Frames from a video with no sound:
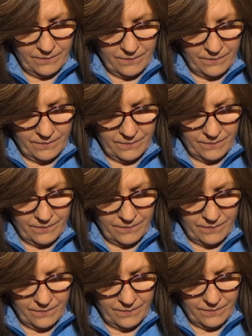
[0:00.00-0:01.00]

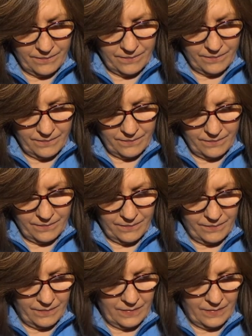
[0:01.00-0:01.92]
(silence)